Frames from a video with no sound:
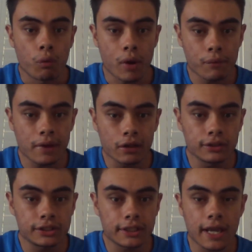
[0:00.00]
when we
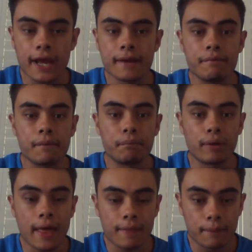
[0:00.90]
lose a game, the
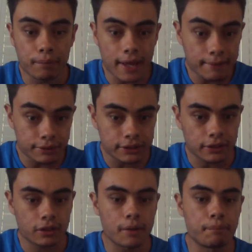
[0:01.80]
blame was
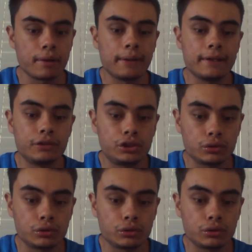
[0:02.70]
completely on